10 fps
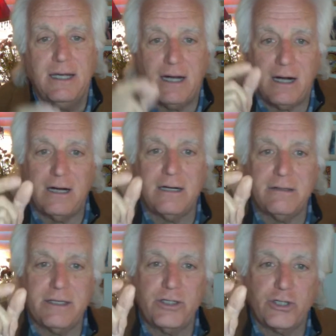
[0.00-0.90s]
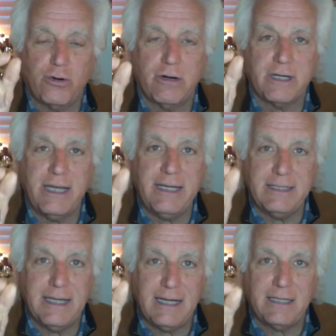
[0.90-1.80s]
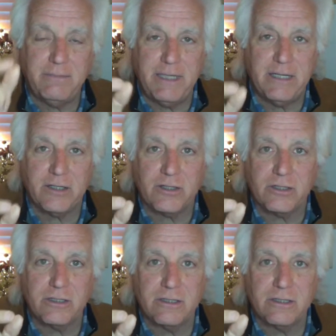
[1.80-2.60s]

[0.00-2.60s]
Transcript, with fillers: are the shortening telomeres